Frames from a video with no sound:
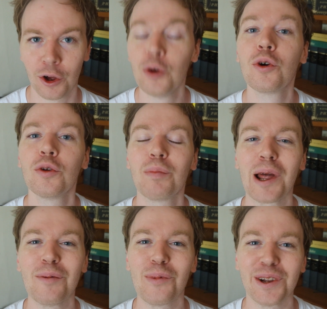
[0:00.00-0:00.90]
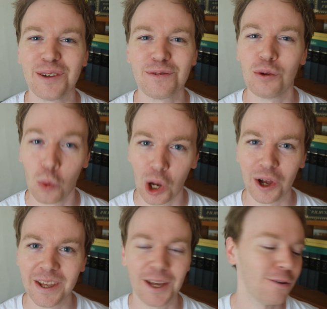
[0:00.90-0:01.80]
who could blame one if you
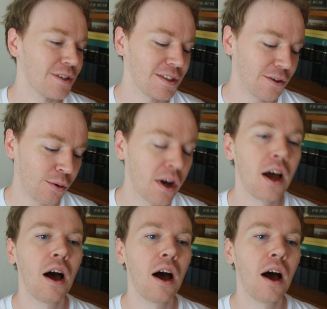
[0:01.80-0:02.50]
were egotistical?